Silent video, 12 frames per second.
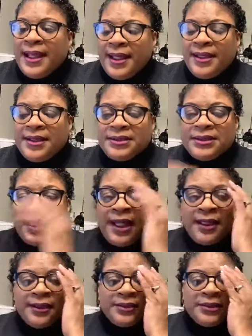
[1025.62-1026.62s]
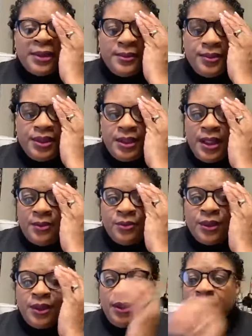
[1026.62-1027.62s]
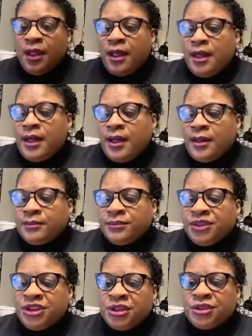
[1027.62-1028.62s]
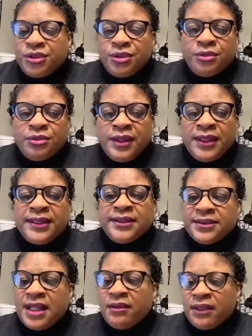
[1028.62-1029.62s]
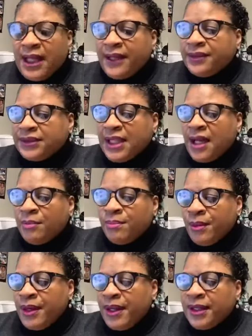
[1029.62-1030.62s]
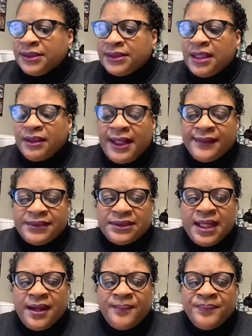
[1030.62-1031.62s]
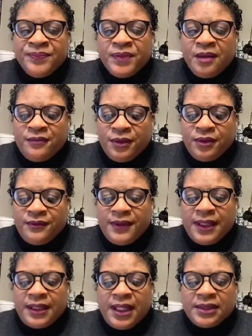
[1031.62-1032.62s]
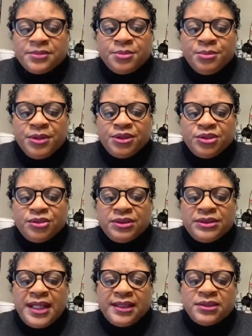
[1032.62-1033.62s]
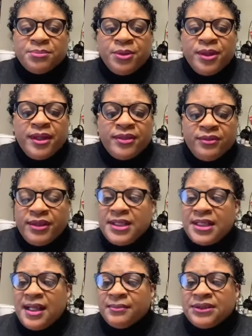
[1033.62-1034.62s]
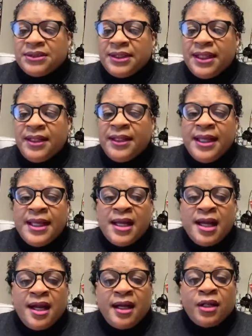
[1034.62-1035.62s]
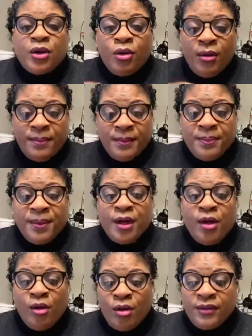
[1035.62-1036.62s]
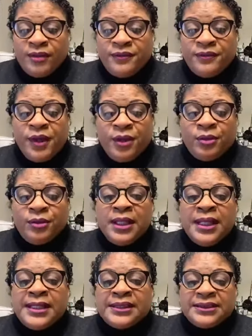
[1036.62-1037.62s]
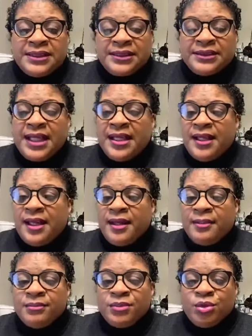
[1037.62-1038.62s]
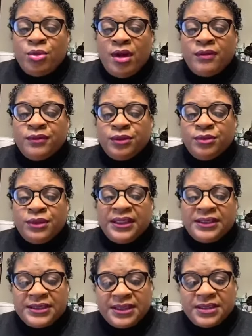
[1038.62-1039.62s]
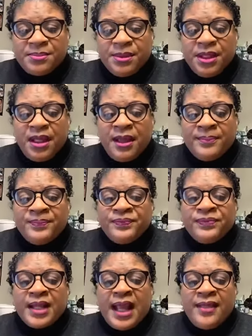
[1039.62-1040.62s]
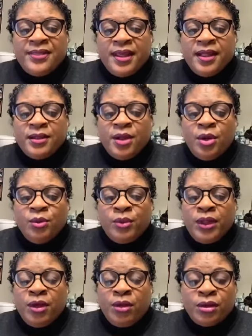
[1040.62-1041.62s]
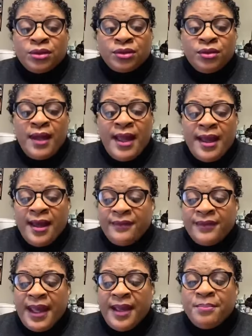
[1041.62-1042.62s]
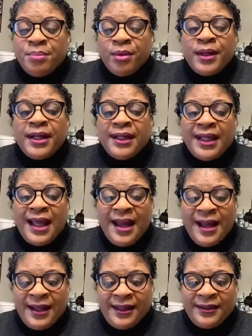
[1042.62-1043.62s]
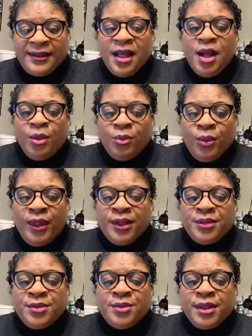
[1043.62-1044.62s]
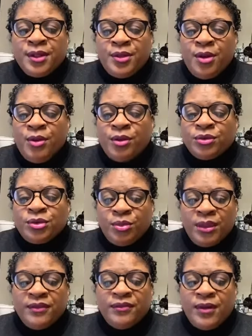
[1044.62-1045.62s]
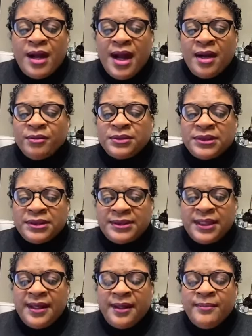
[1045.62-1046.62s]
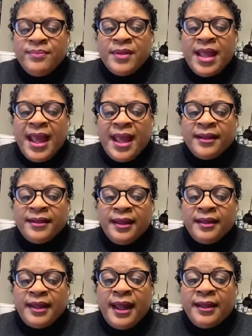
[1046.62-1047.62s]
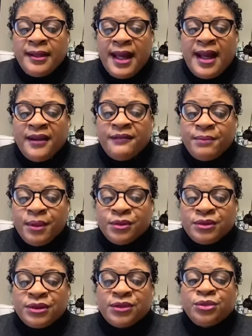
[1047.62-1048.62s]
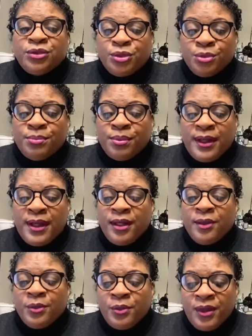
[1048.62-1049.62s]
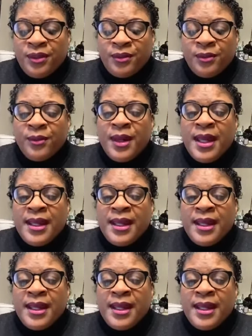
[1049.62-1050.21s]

It is not something that we um, just do. It is our lifestyle. Prayer is our lifestyle. Full Effect Gospel Ministries has prayer three times a day. Uh, corporate prayer on the phone, 6 a.m., 12 noon, and 6 p.m. And then we also have a prayer line where you can call 24 hours a day and get a live person to pray with you.